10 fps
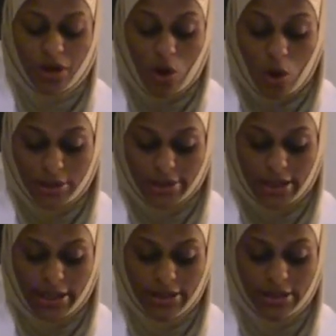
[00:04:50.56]

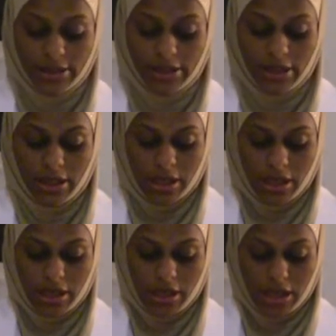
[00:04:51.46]
oxide
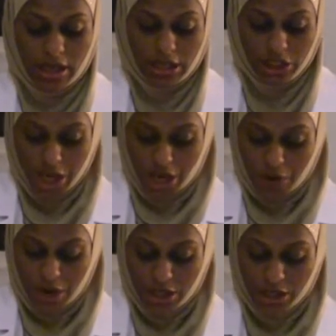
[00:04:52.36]

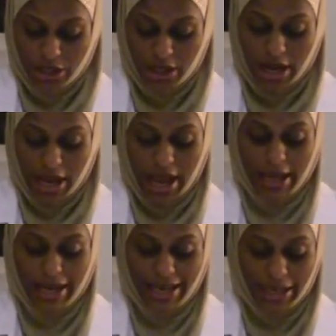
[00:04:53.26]
generation
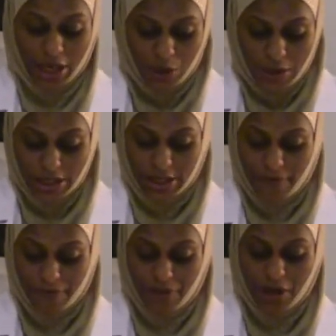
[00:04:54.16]
and increased
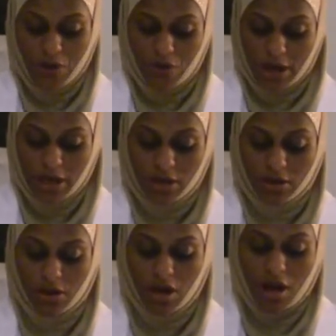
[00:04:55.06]
free
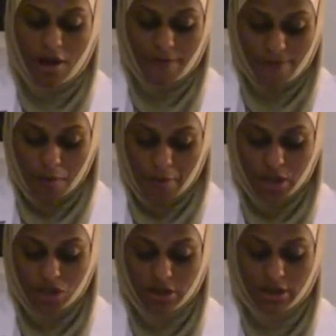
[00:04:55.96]
radical
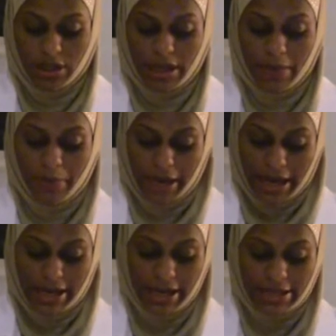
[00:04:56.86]
formation in
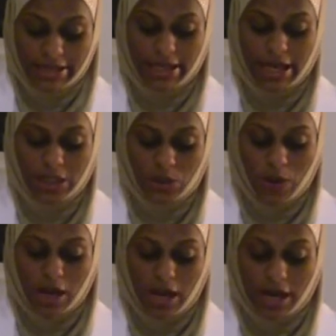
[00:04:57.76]
platelets, as
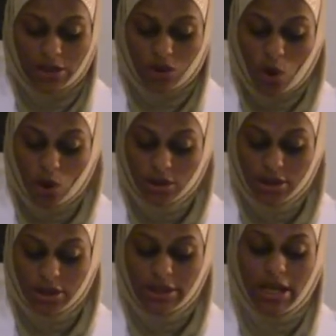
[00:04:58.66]
well as
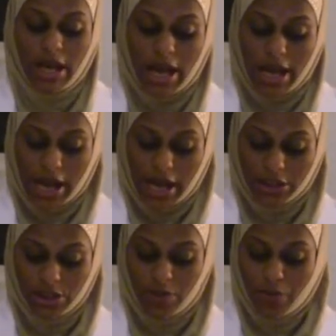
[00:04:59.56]
altered
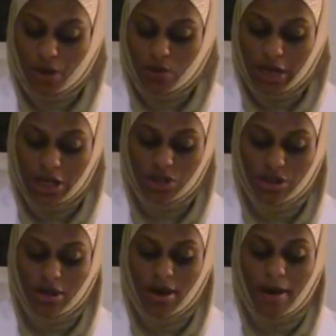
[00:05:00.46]
calcium
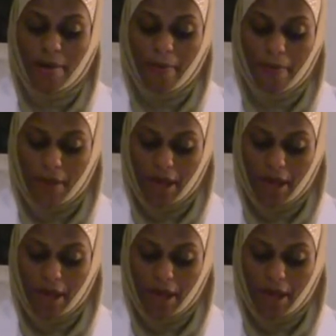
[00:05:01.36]
regulation may